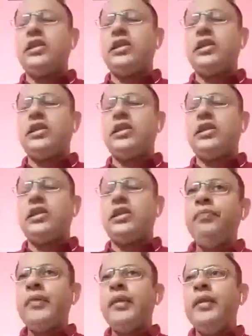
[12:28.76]
cultural
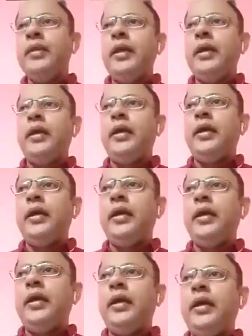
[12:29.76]
entity,
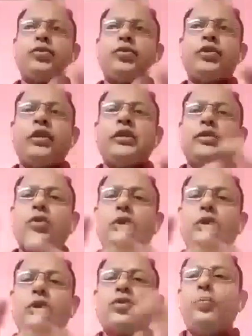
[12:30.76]
and the Japanese
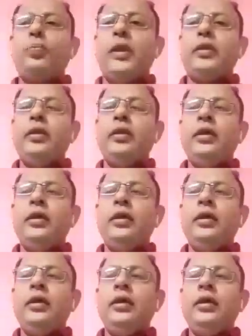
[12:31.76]
society is not so open.